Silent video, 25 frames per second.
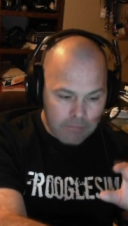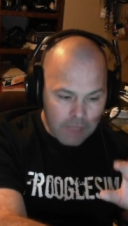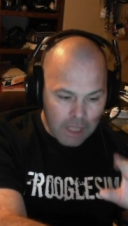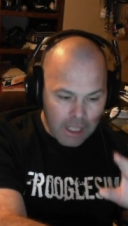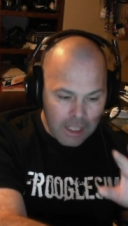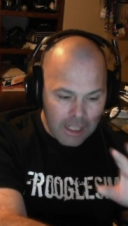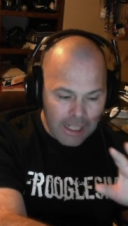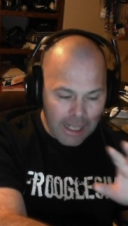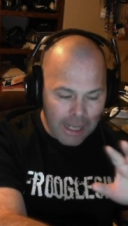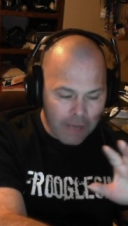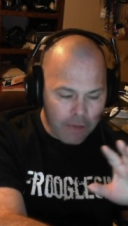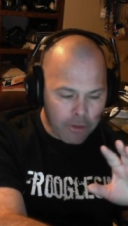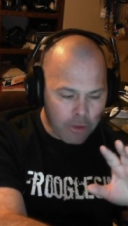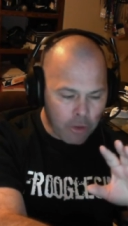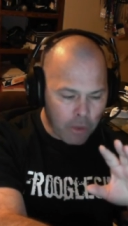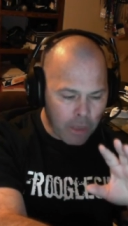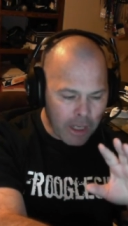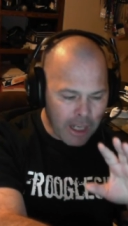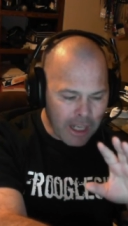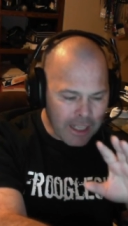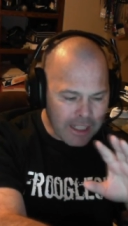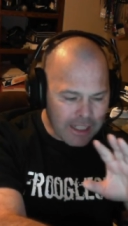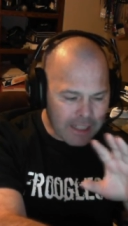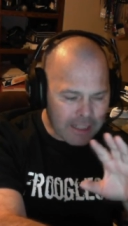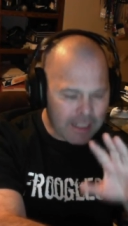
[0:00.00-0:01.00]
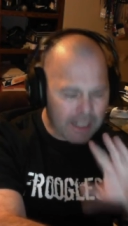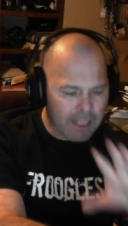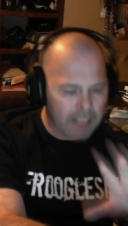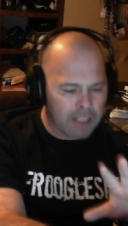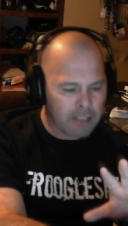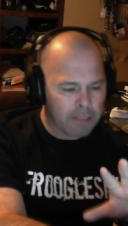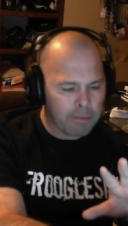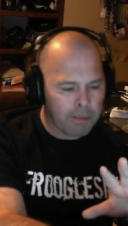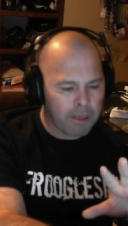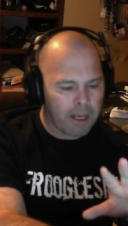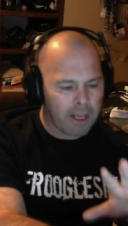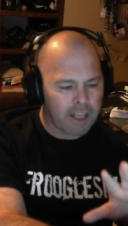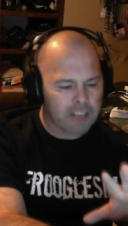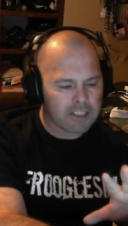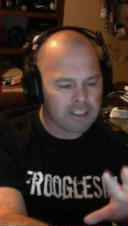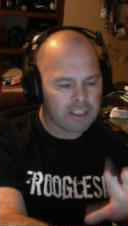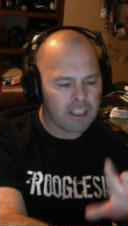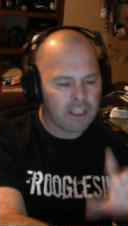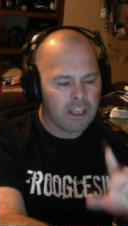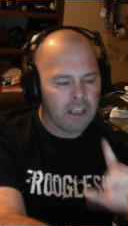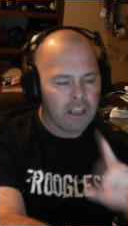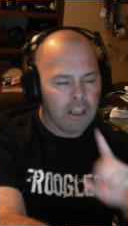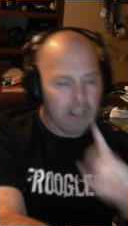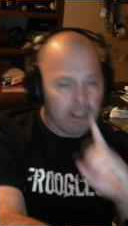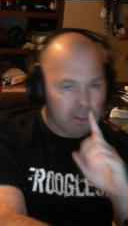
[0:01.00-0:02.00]
Now, the way I did that in the past,
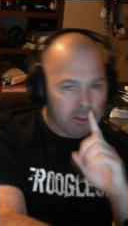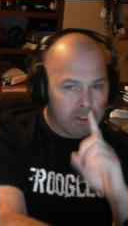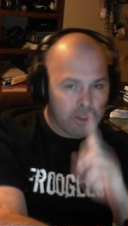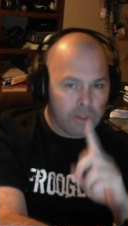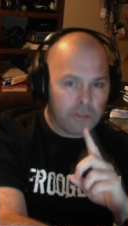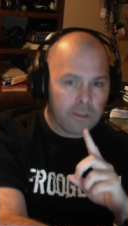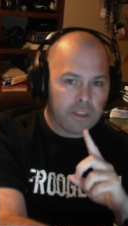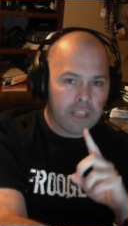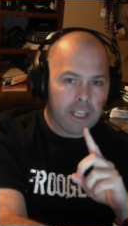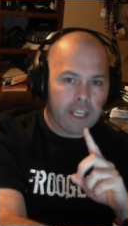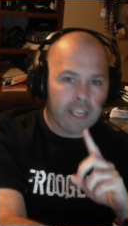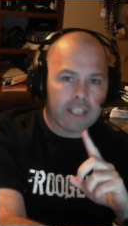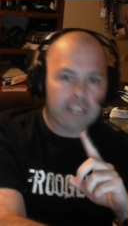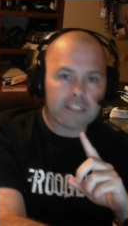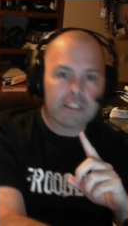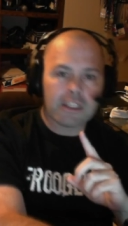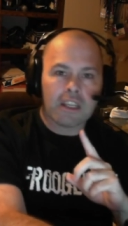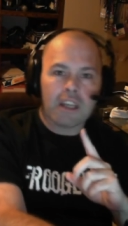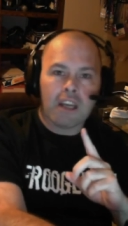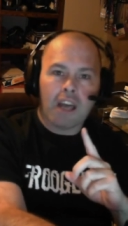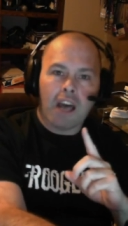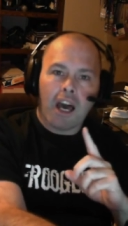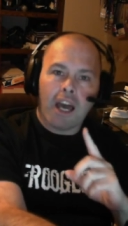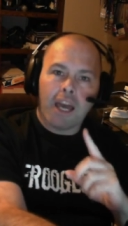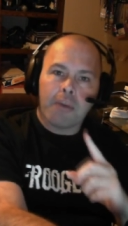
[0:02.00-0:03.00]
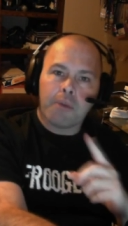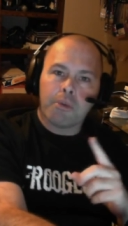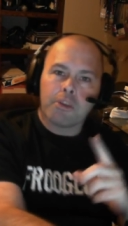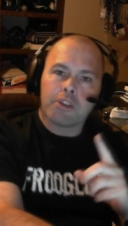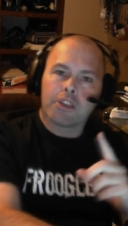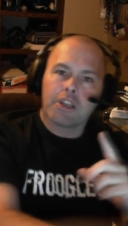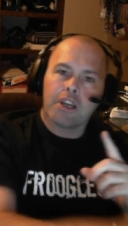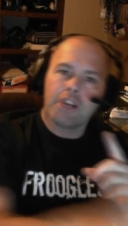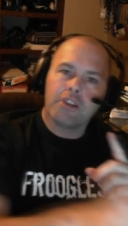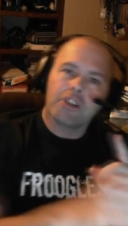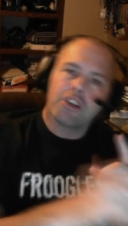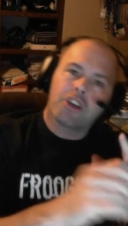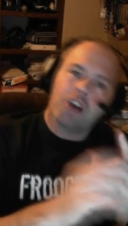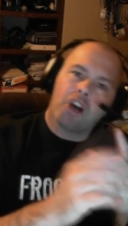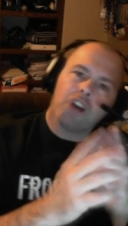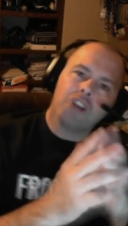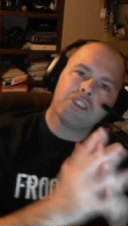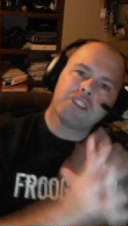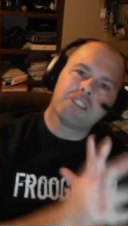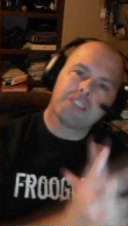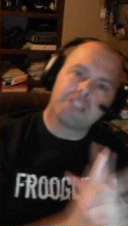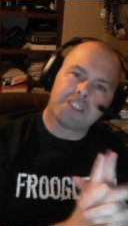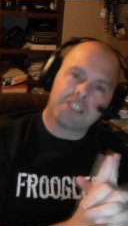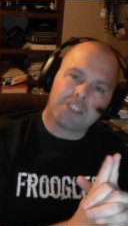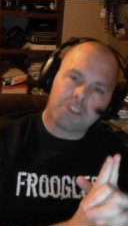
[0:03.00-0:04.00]
two things. I would go to
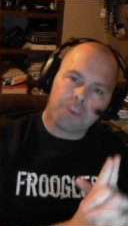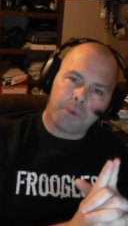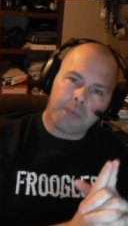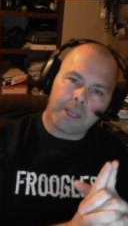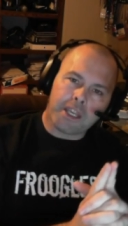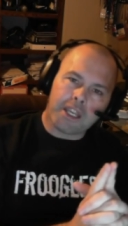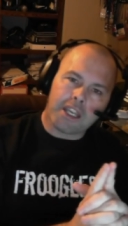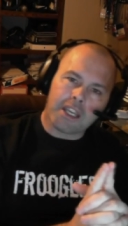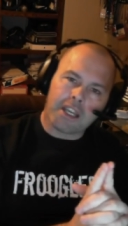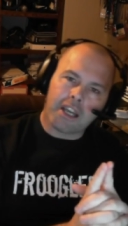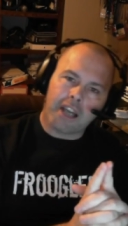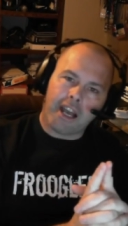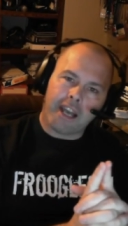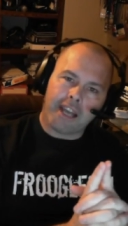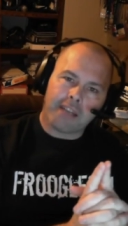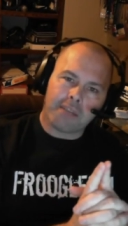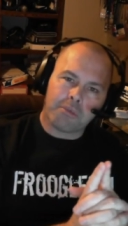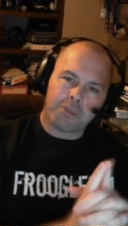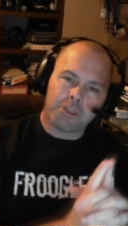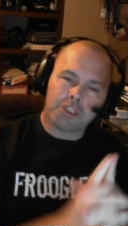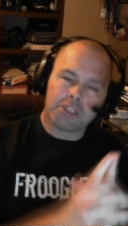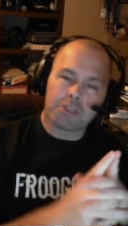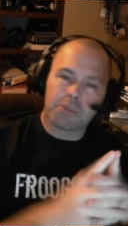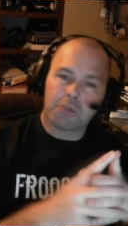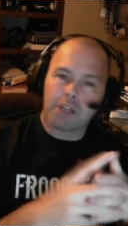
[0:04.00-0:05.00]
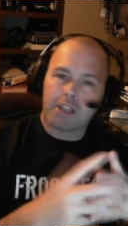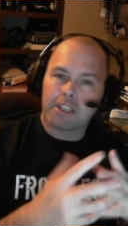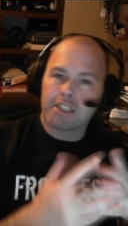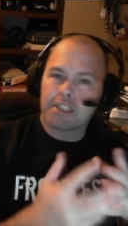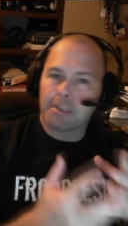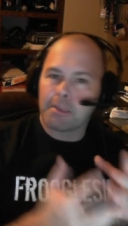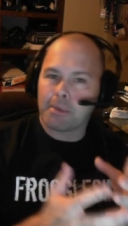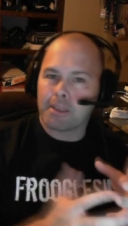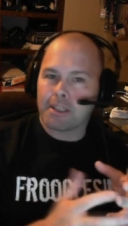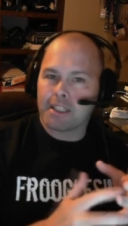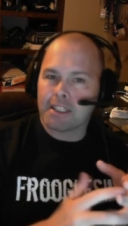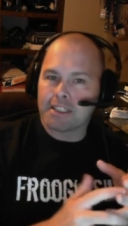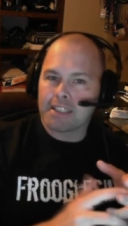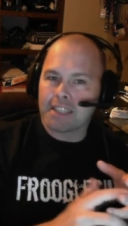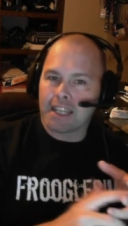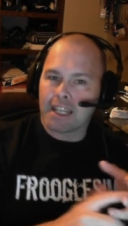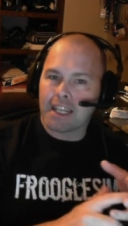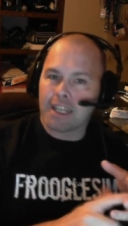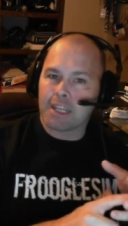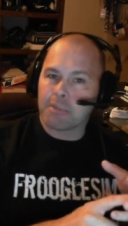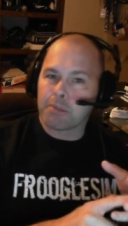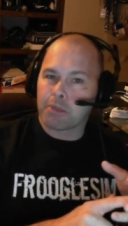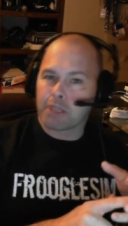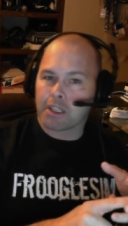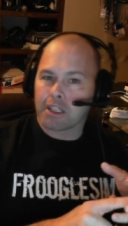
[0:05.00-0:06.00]
Kostas' tweaking guide, which is what I typically tell
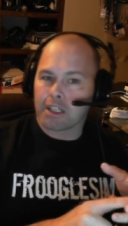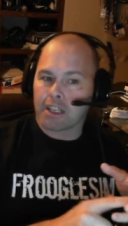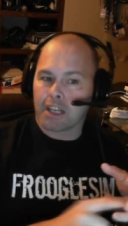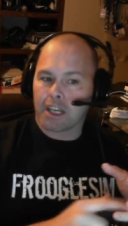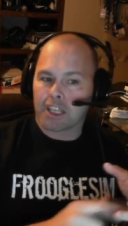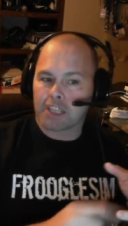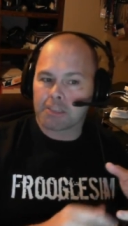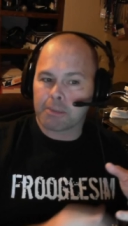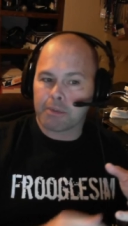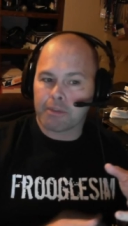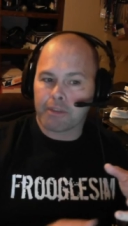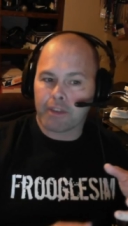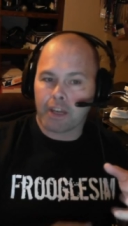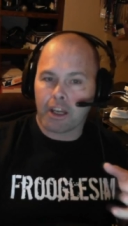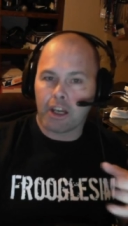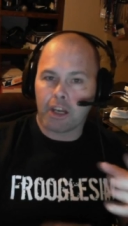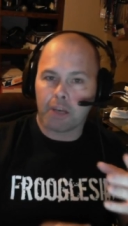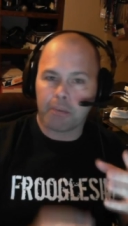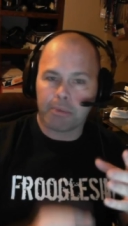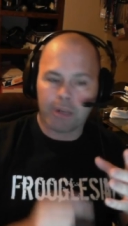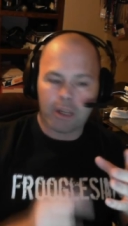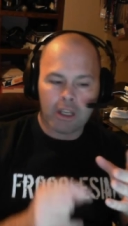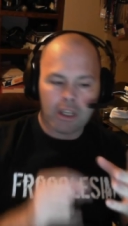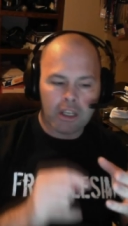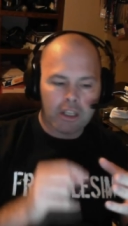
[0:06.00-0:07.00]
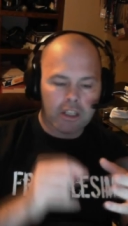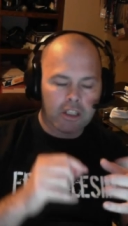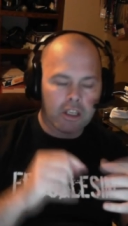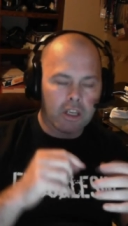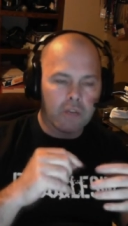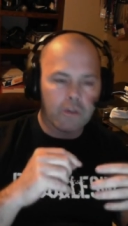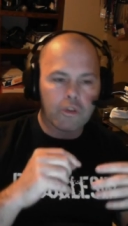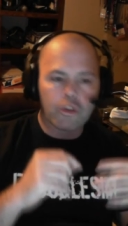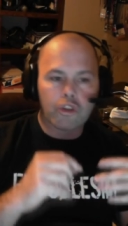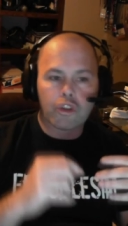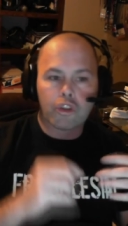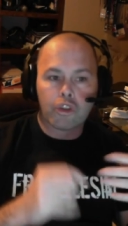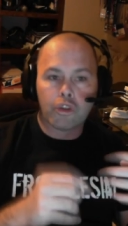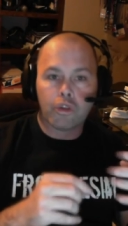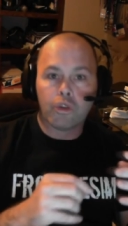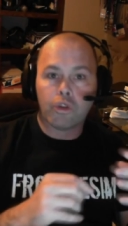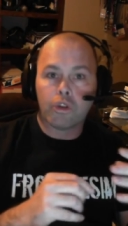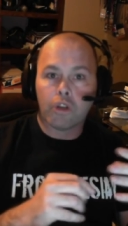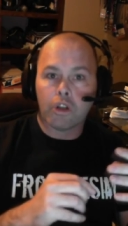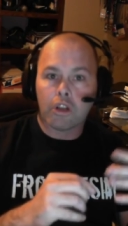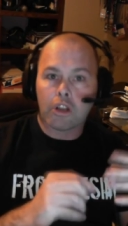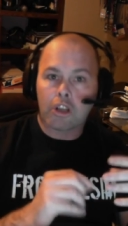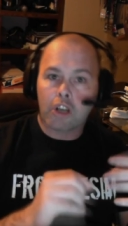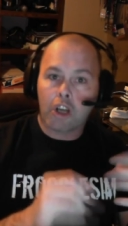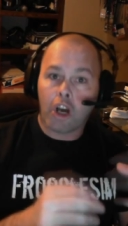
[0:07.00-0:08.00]
anybody that asks me for help. Go and
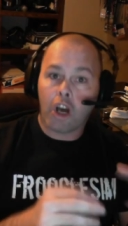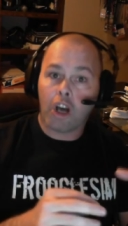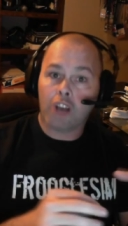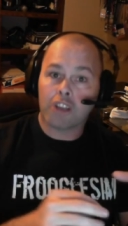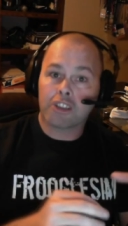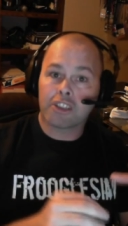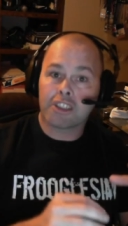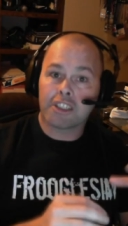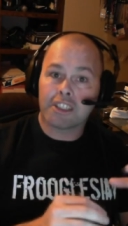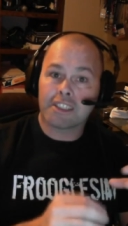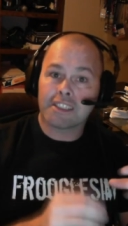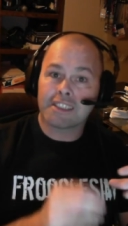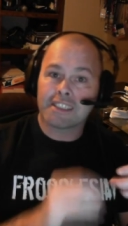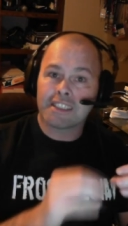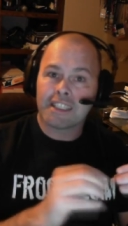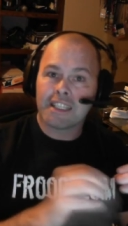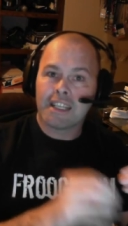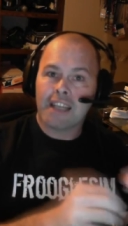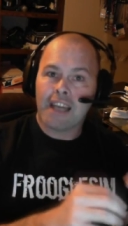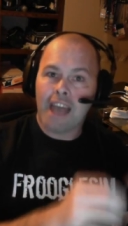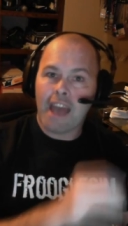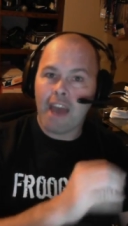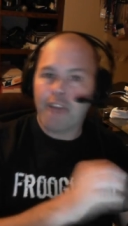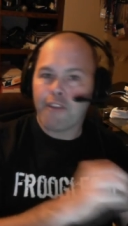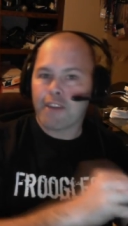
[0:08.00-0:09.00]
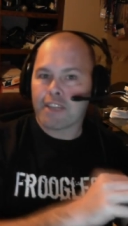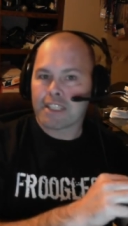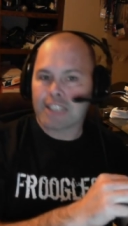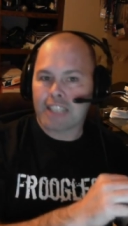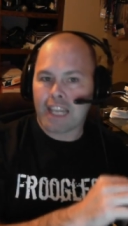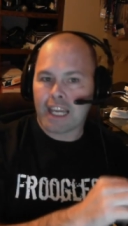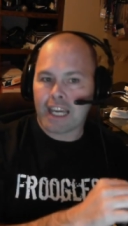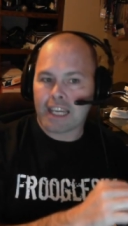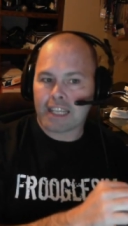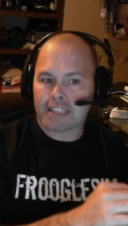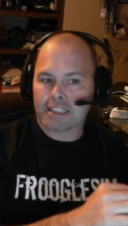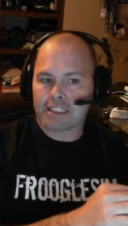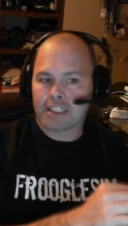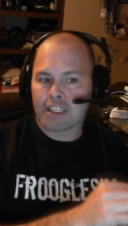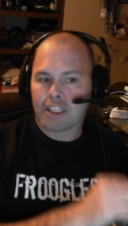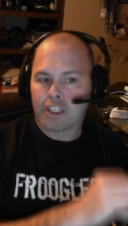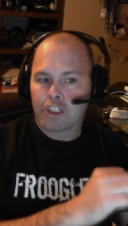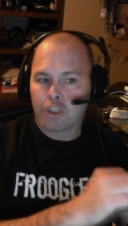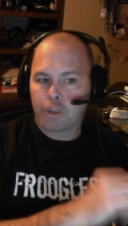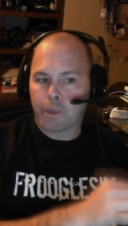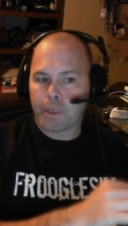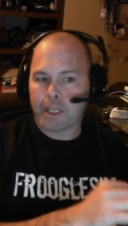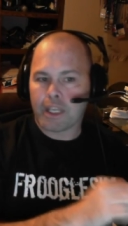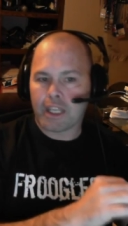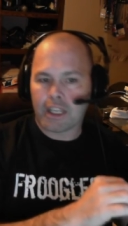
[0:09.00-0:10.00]
Google Kostas FSX
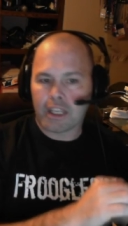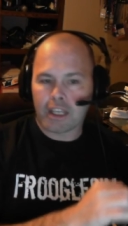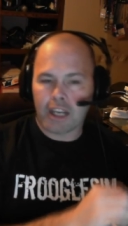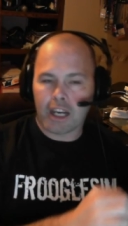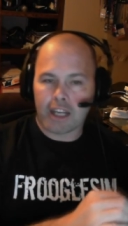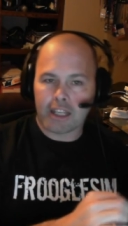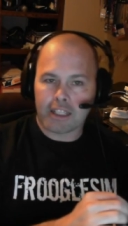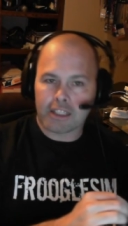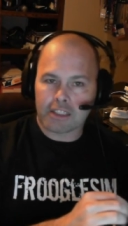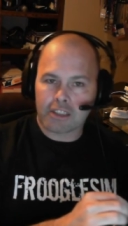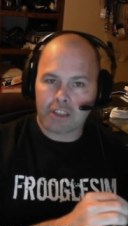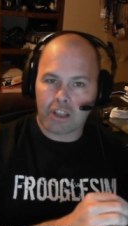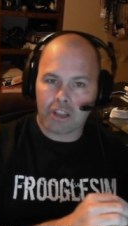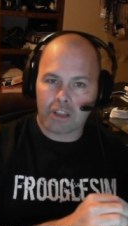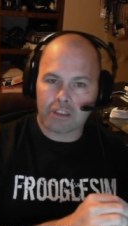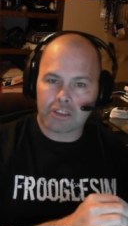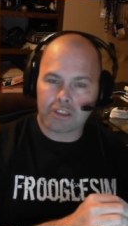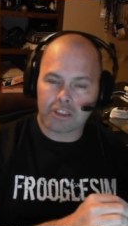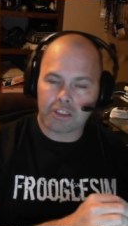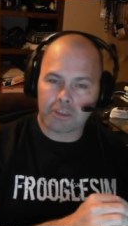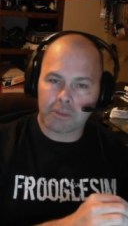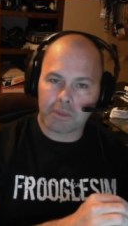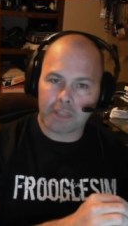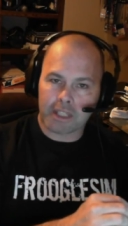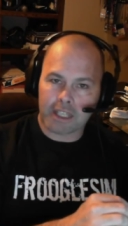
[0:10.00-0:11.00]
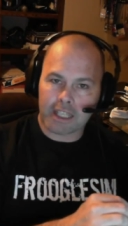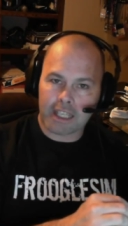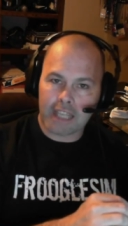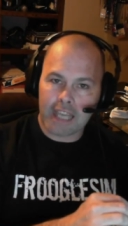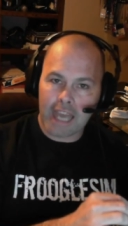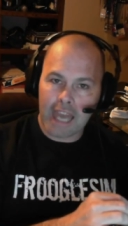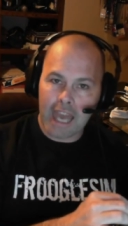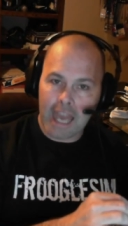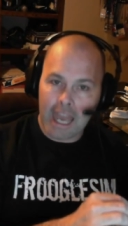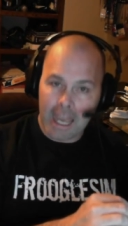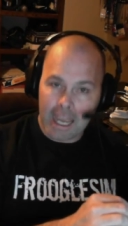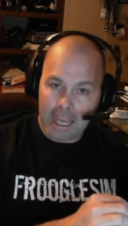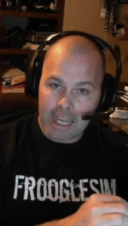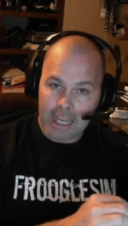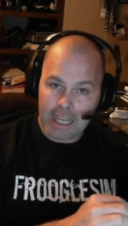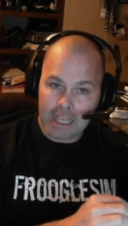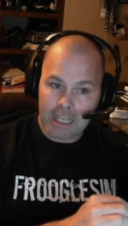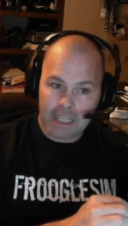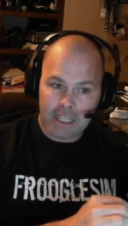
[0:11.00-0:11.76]
tweaking guide. That's Kostas with a K.